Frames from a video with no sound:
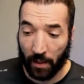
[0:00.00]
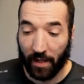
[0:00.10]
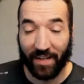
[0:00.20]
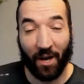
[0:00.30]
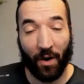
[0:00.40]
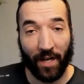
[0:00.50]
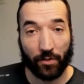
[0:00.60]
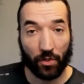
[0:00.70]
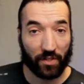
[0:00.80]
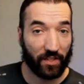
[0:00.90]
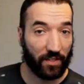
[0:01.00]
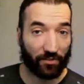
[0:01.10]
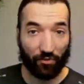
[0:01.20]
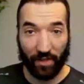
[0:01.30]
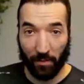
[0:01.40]
Now, I took these
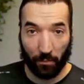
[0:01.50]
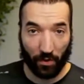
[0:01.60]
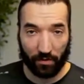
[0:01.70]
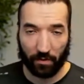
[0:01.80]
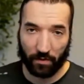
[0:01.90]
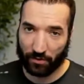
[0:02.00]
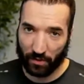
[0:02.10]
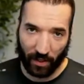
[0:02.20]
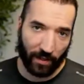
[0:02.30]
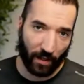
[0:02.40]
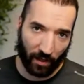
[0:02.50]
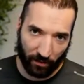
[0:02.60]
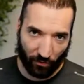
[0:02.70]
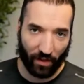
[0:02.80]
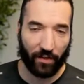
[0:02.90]
3 inputs. I
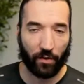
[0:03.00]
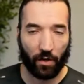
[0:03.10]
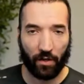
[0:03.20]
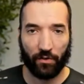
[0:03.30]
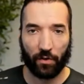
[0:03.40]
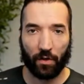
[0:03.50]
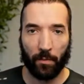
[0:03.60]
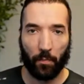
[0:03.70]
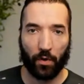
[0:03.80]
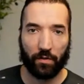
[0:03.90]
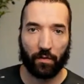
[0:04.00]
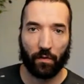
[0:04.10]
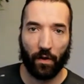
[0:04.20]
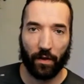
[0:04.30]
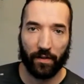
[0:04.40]
understand there are other inputs
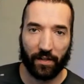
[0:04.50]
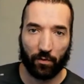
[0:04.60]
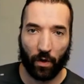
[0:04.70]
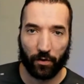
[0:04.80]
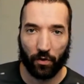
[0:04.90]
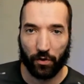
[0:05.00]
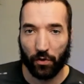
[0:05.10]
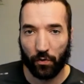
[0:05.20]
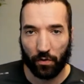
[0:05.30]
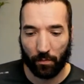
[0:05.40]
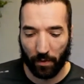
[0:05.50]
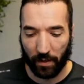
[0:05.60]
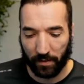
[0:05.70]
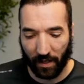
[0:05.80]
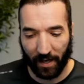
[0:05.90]
that one could use,
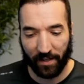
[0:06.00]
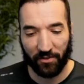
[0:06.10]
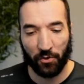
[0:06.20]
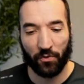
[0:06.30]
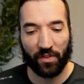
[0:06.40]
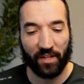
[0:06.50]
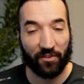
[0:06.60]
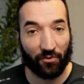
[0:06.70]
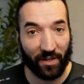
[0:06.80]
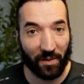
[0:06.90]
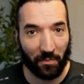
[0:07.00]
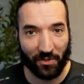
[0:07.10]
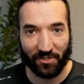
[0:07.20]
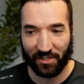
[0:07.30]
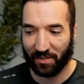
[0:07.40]
but I use these 3
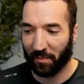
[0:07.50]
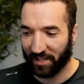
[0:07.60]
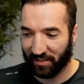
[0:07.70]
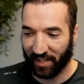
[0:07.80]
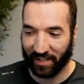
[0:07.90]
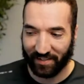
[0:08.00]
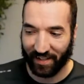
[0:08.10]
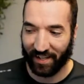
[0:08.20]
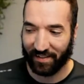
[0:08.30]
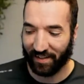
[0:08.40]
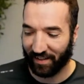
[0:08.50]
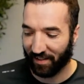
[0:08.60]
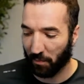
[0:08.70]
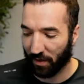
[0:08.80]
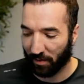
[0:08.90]
inputs just to make things as
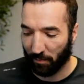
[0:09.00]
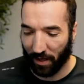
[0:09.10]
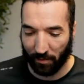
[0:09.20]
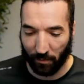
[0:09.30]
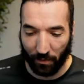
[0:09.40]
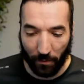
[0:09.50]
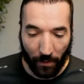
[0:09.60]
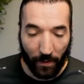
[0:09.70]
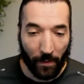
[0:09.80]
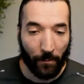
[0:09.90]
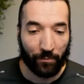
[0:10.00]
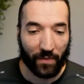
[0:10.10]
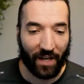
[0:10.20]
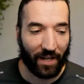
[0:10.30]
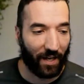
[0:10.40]
simple as possible.
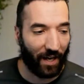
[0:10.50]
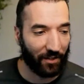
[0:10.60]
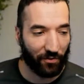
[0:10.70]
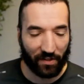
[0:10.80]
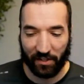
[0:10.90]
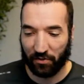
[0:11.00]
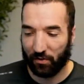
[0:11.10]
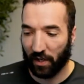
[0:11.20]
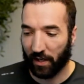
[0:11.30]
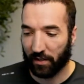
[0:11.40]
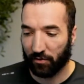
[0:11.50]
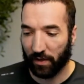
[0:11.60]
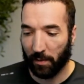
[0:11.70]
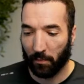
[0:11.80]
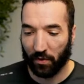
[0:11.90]
I used these 3
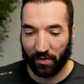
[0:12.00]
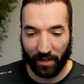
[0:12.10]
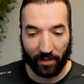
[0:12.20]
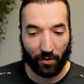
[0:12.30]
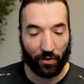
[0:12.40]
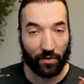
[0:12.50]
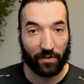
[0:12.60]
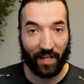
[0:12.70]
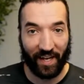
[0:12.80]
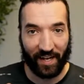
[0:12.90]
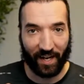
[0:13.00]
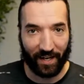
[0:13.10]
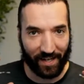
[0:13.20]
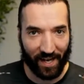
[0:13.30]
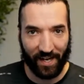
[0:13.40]
inputs, and I told
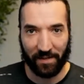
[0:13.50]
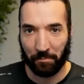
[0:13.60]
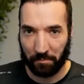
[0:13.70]
AI, hey,